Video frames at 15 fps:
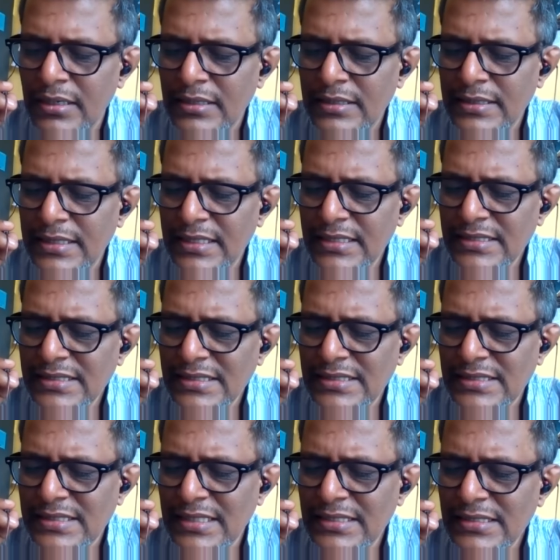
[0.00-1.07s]
there is a
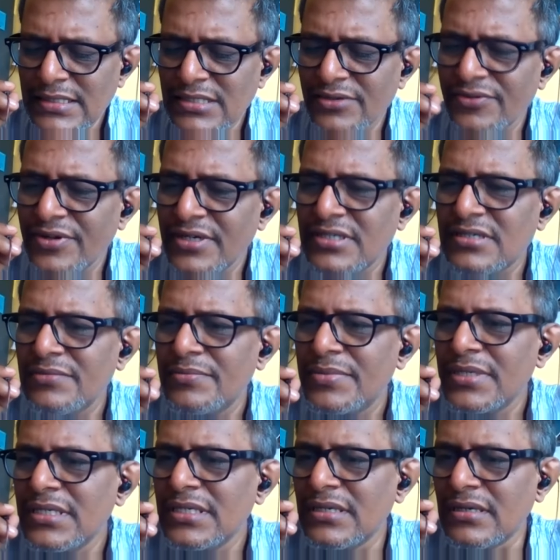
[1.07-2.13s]
sense of
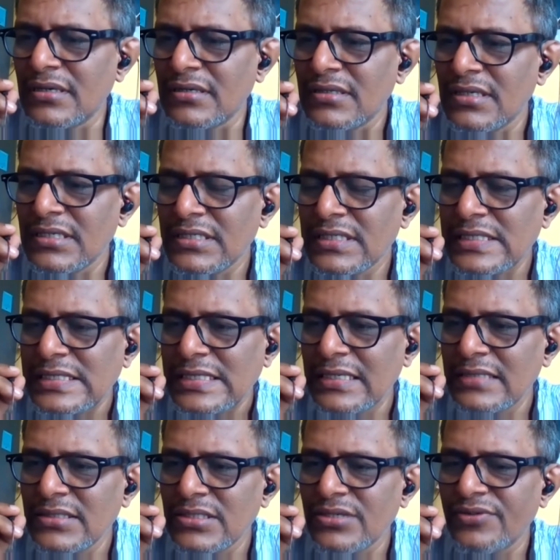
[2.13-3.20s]
interbeing, there is a
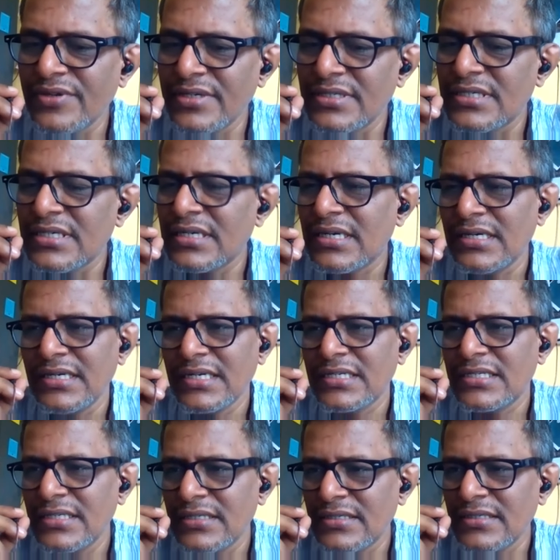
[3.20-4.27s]
sense of
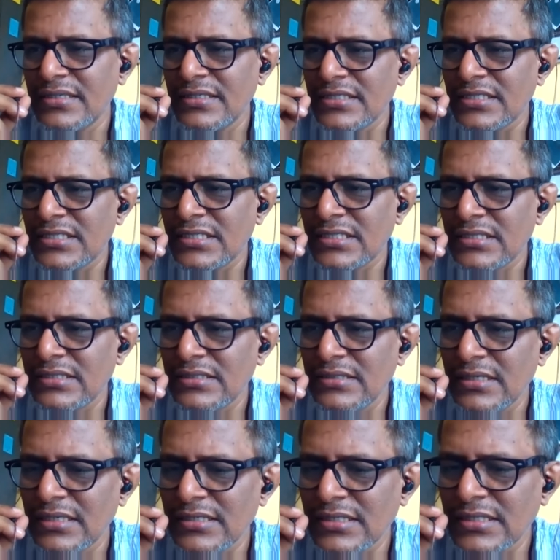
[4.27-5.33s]
interconnectedness,
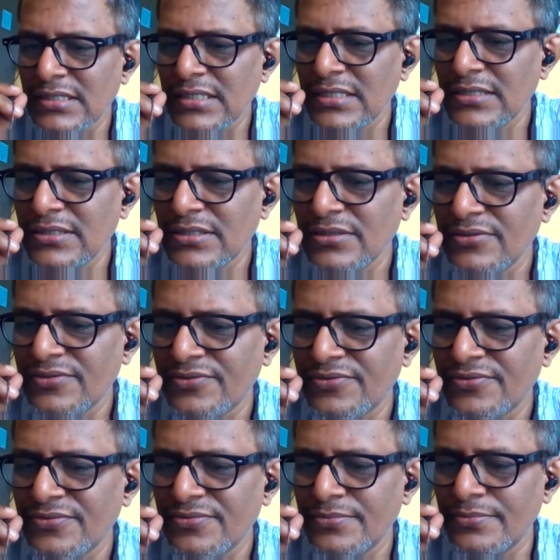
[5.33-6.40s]
there is a sense of
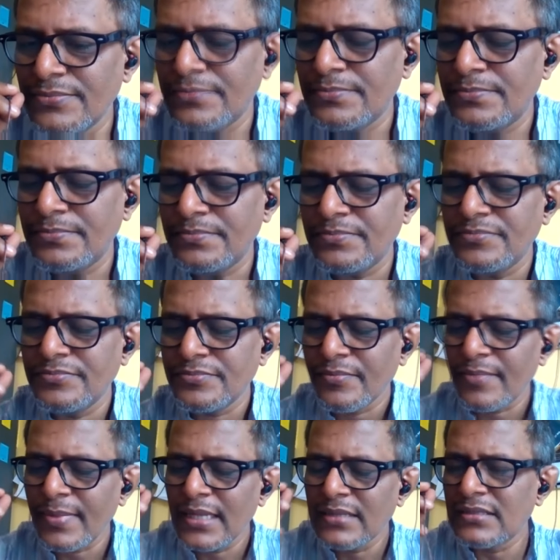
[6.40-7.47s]

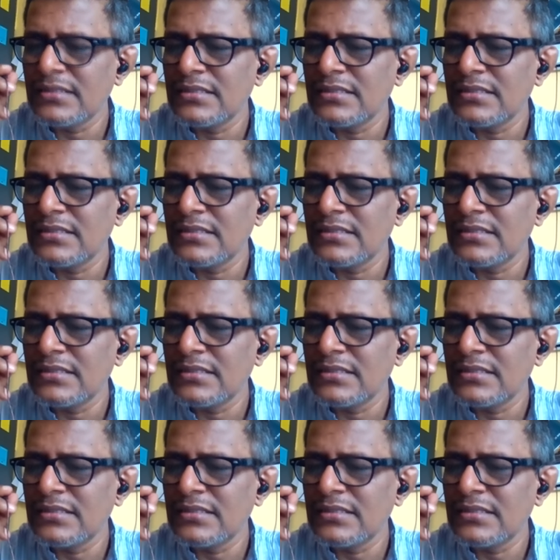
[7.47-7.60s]
this